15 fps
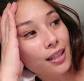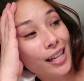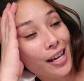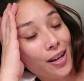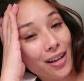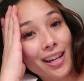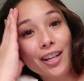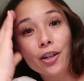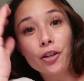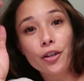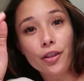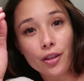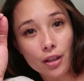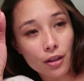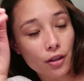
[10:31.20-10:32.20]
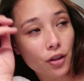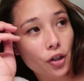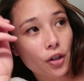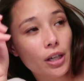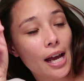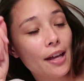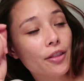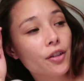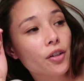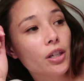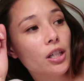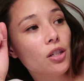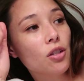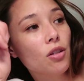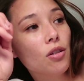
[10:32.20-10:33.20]
like in her at
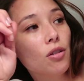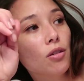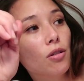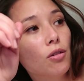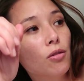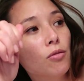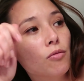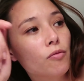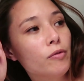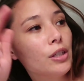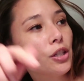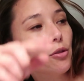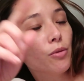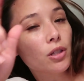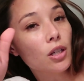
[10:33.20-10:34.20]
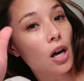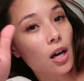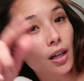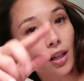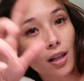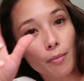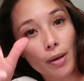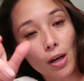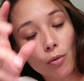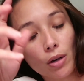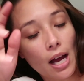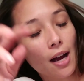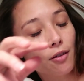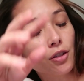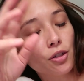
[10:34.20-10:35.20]
32, when she was talking
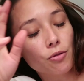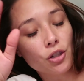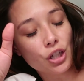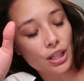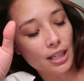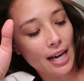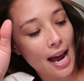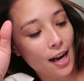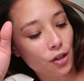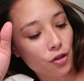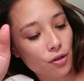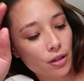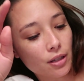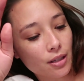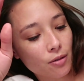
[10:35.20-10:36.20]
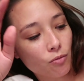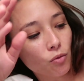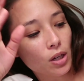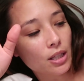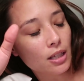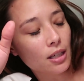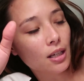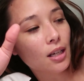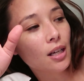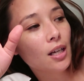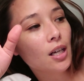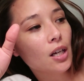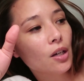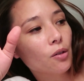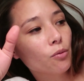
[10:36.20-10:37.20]
about how she was just an actress and wasn't
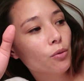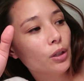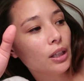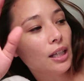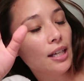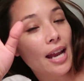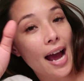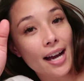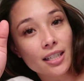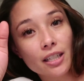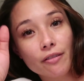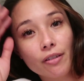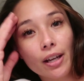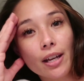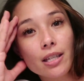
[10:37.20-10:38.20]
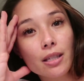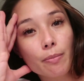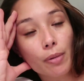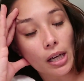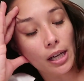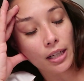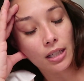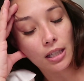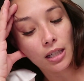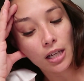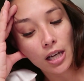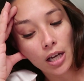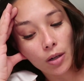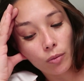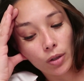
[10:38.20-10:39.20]
really an activist, but
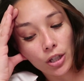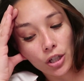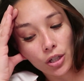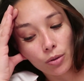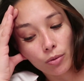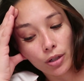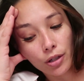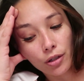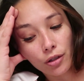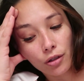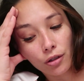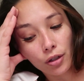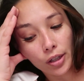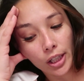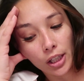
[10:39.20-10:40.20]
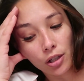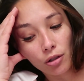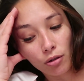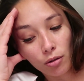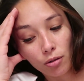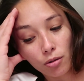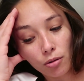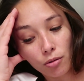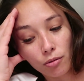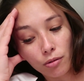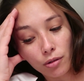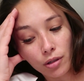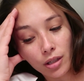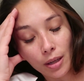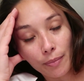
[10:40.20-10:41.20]
when she was 32,
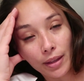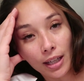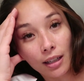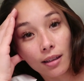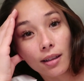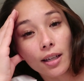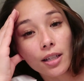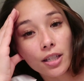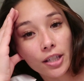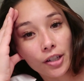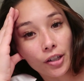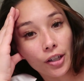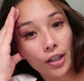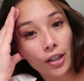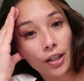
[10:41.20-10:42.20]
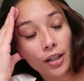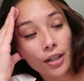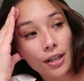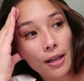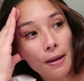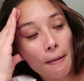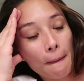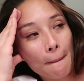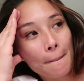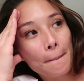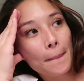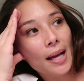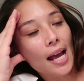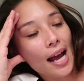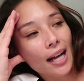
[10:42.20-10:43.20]
something clicked in her
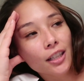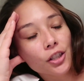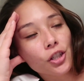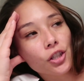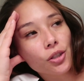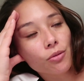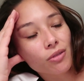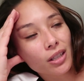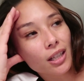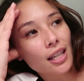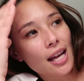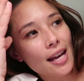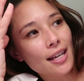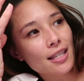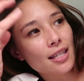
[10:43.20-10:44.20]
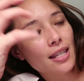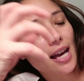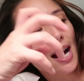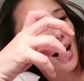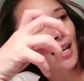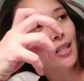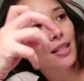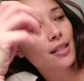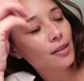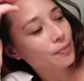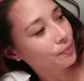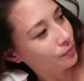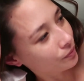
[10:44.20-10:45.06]
and she realized that